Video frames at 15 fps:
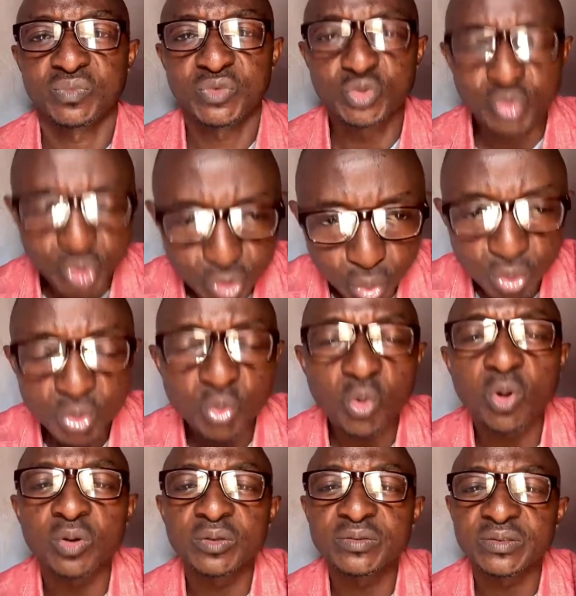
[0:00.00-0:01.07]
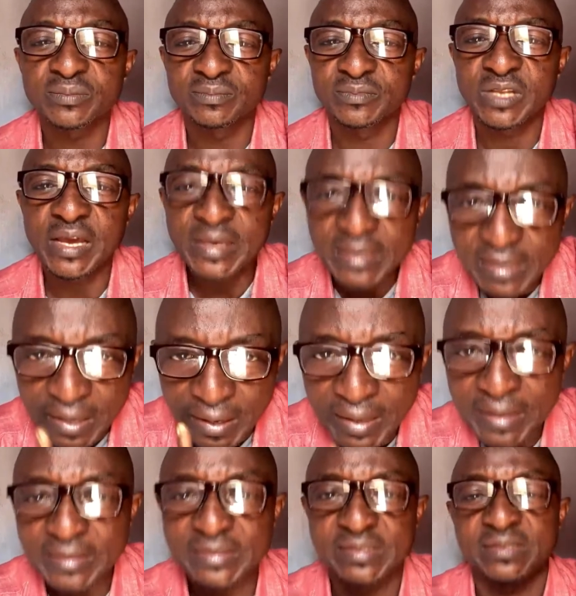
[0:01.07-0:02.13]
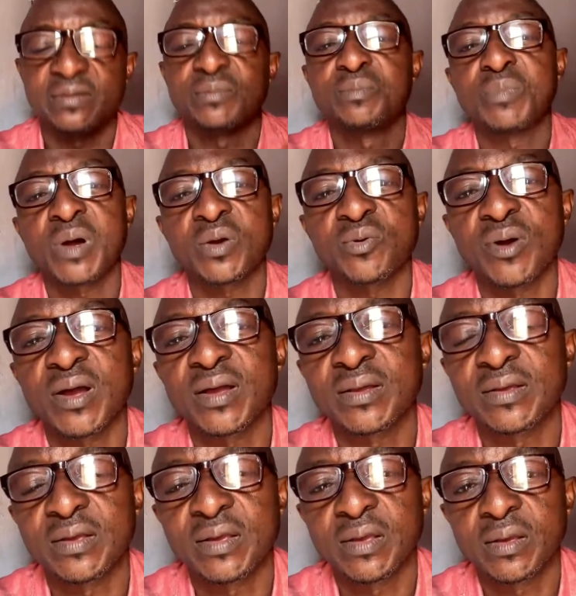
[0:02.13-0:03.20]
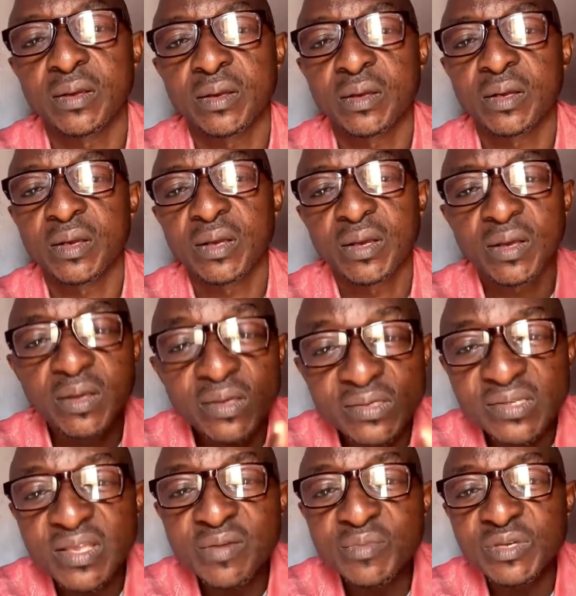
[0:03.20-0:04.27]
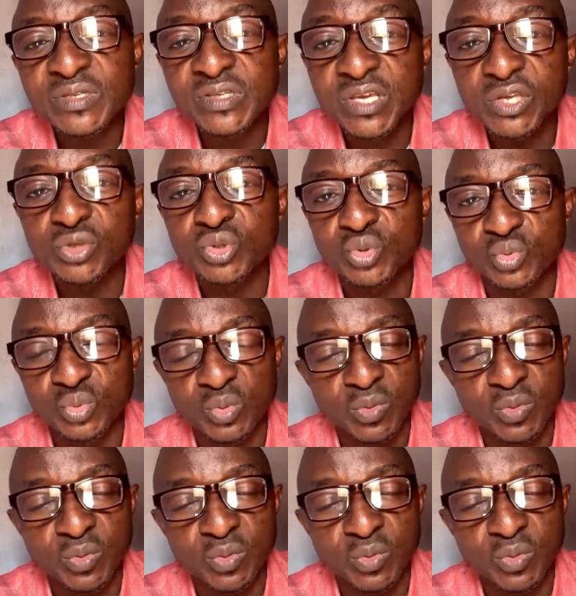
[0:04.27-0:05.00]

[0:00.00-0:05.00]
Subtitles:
to show the world that he hates Marwa. His name is Gintu.